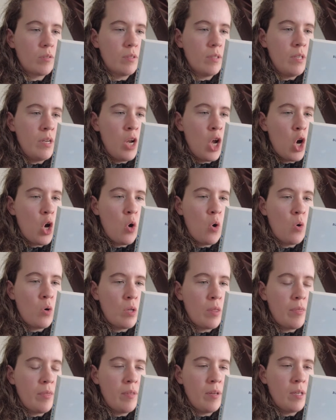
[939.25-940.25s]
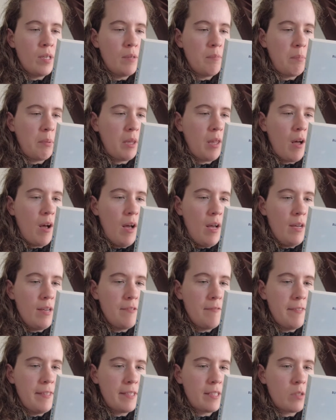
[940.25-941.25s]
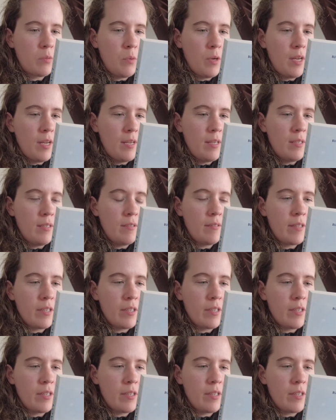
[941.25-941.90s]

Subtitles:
know the plot of this one.